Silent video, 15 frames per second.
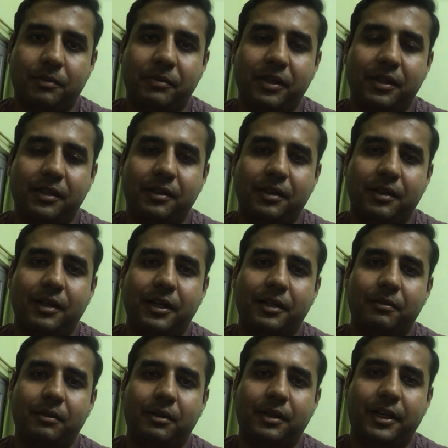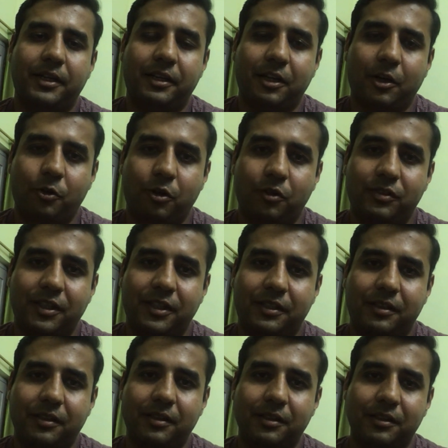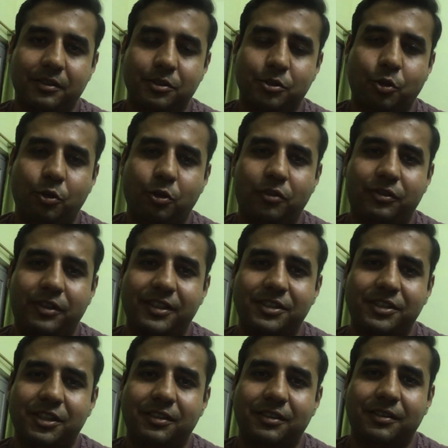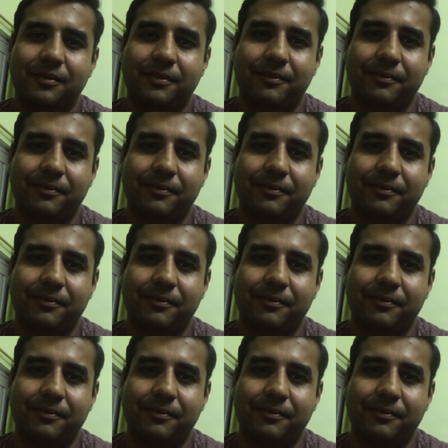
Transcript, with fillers: being get, getting out of that uh, zone of tension.